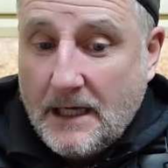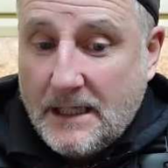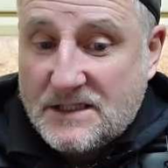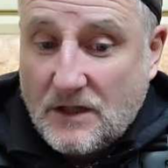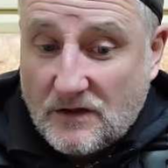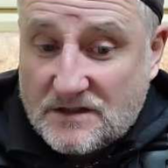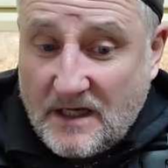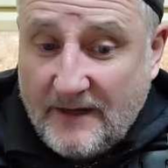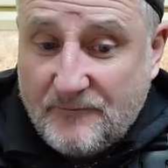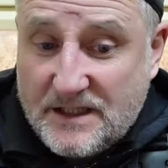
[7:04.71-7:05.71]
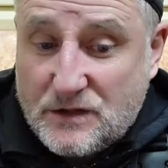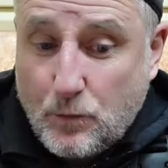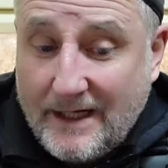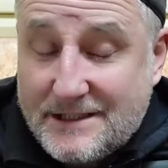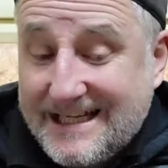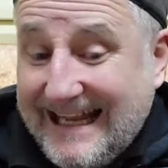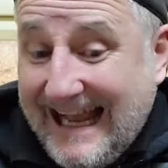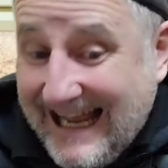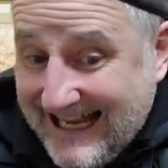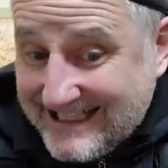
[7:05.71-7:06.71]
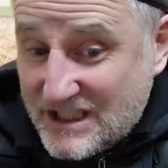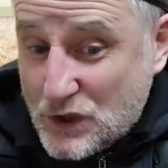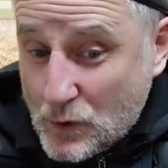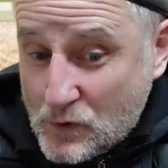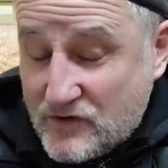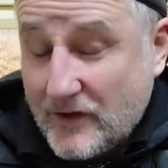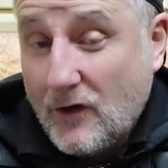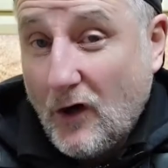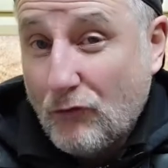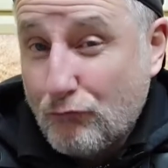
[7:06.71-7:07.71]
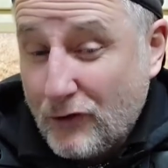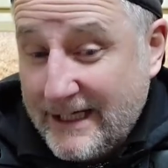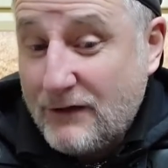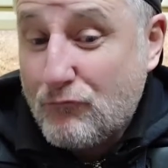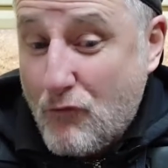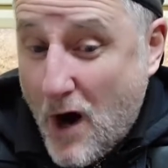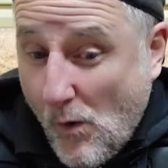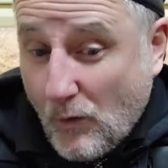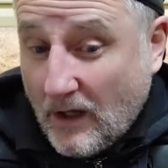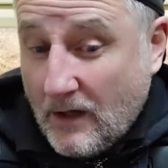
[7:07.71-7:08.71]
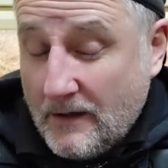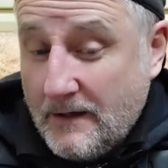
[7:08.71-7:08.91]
It's got a safety switch and it's also got a rear roller.